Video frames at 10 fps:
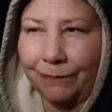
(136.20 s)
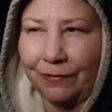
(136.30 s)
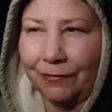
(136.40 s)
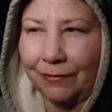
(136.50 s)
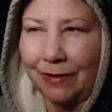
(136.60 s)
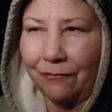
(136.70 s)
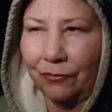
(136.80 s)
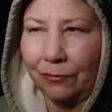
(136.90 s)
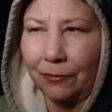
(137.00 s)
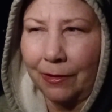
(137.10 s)

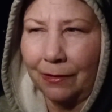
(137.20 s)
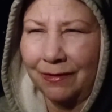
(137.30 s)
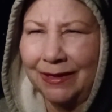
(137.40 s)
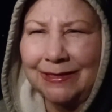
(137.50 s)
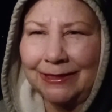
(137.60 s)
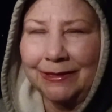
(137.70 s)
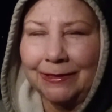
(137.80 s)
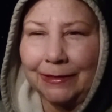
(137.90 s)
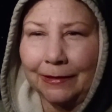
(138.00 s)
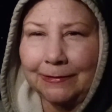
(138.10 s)
seven or eight, less than
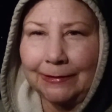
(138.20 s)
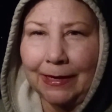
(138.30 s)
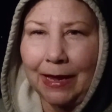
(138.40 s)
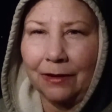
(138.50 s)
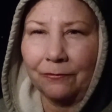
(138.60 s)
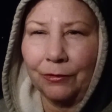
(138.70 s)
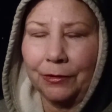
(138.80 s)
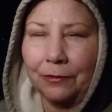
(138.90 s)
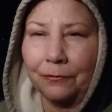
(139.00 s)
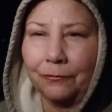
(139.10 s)
10, I'd say. I don't
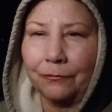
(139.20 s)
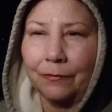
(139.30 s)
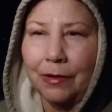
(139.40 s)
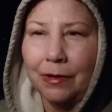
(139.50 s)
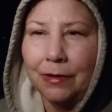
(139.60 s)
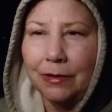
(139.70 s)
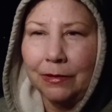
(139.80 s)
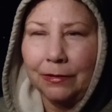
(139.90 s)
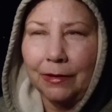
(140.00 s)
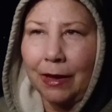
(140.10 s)
really know
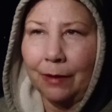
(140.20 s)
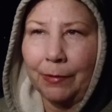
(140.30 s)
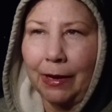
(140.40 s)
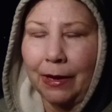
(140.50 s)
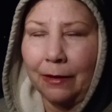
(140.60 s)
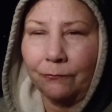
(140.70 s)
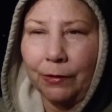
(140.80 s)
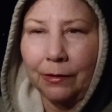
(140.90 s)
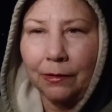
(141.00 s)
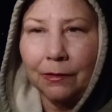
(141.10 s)
how many I have,
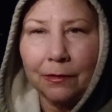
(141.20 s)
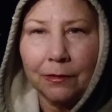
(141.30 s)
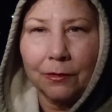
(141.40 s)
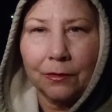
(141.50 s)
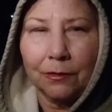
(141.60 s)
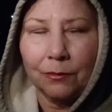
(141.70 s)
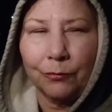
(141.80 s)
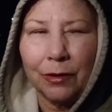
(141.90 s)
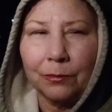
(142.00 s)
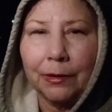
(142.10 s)
but
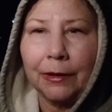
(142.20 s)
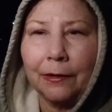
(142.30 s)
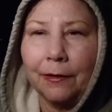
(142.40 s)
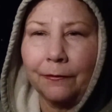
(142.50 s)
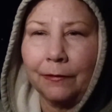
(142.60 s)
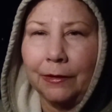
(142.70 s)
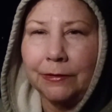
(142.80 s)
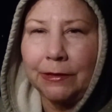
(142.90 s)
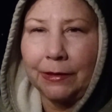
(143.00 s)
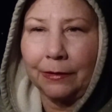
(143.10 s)
probably less than
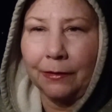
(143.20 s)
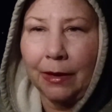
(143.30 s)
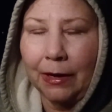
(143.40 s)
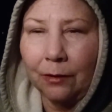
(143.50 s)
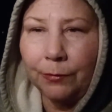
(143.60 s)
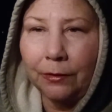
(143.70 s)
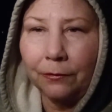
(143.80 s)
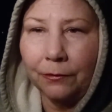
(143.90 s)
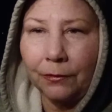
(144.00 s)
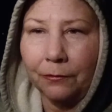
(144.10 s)
10. And I'll be
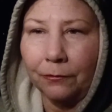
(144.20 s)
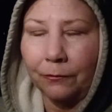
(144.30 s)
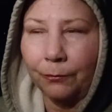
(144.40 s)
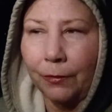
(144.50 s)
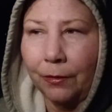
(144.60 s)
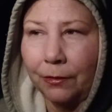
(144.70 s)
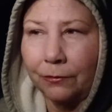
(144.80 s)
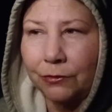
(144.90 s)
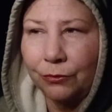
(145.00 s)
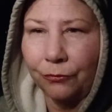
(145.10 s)
doing those probably
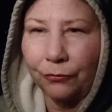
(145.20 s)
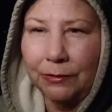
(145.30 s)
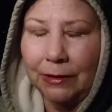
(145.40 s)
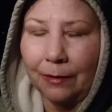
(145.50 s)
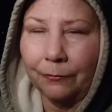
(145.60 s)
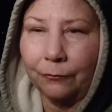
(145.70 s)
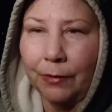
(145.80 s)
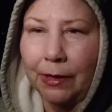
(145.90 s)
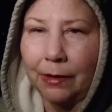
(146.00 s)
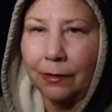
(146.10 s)
two or three times a
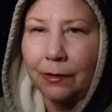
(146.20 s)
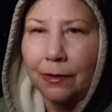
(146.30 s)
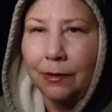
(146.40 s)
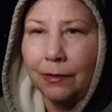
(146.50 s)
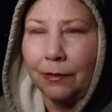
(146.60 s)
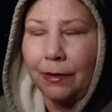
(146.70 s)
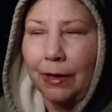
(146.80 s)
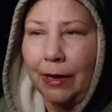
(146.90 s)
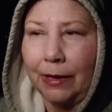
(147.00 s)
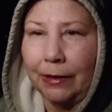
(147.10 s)
week
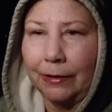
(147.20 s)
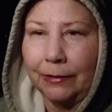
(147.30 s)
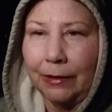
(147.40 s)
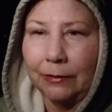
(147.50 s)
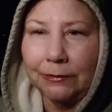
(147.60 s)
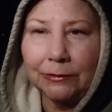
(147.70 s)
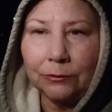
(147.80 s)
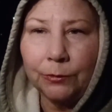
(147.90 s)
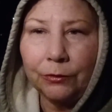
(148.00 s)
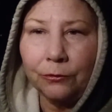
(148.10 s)
and I'll
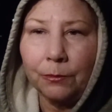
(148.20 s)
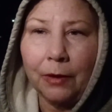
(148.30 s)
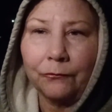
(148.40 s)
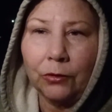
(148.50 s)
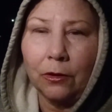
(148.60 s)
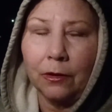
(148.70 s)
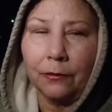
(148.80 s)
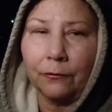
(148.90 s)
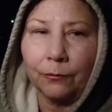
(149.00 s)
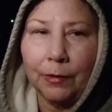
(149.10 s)
still be doing my
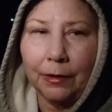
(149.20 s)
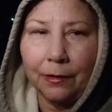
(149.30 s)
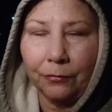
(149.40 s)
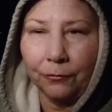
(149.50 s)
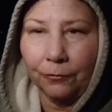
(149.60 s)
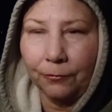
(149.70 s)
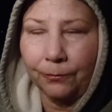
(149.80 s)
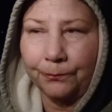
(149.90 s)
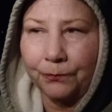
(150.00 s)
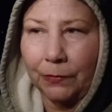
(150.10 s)
vlogs or my other
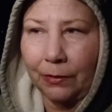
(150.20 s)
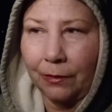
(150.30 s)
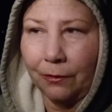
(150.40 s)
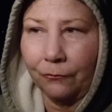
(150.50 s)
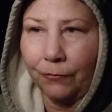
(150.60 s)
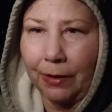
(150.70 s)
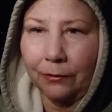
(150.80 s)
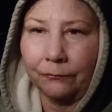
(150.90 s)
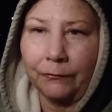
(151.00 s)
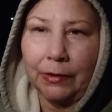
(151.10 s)
uh,
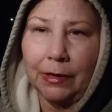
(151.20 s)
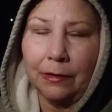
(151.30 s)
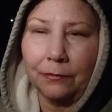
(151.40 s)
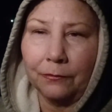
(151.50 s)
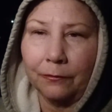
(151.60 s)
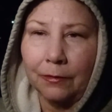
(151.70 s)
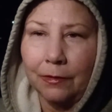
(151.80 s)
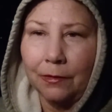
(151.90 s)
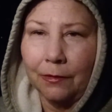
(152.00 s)
random videos.